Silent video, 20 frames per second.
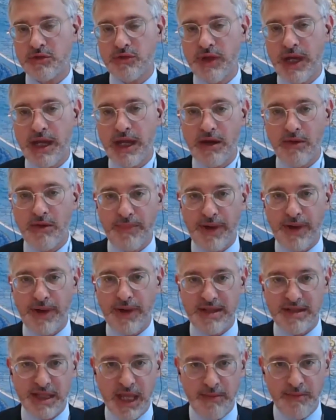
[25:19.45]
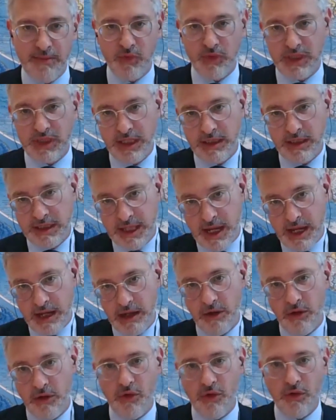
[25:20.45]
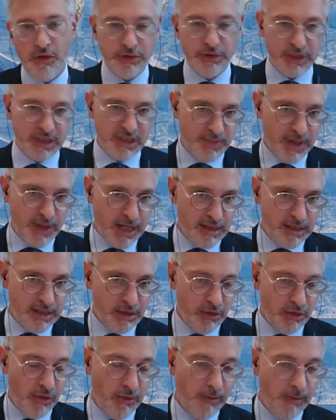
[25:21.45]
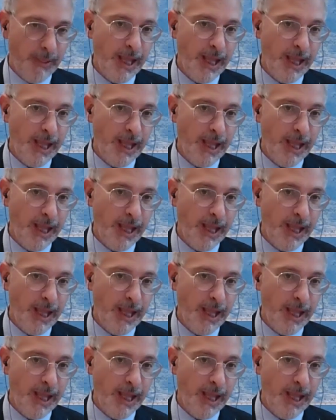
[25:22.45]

to encompass them within the air law or the space law.